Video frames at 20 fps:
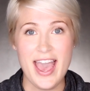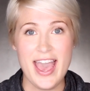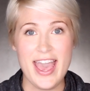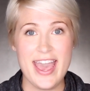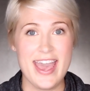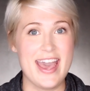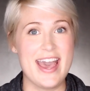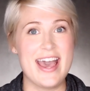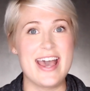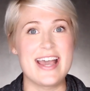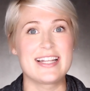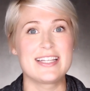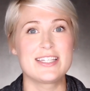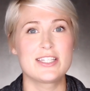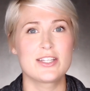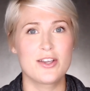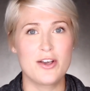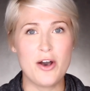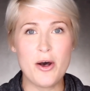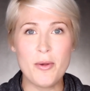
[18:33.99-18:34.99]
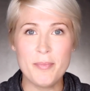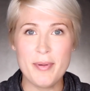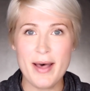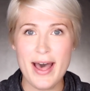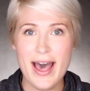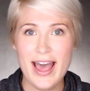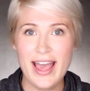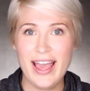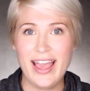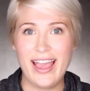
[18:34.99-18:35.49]
And
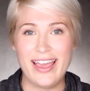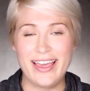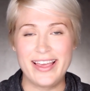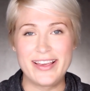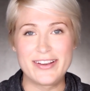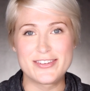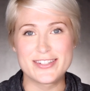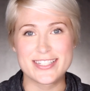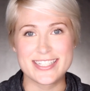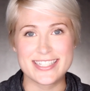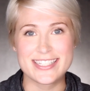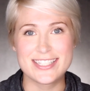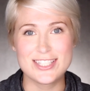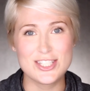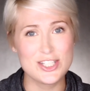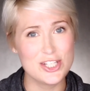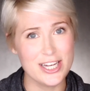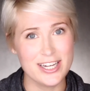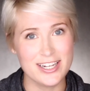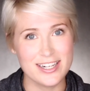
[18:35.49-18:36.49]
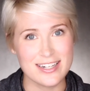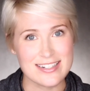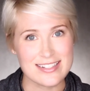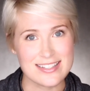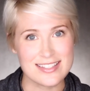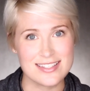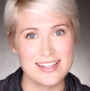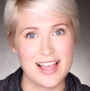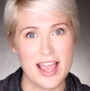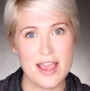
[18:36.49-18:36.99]
konpai, which is cheers,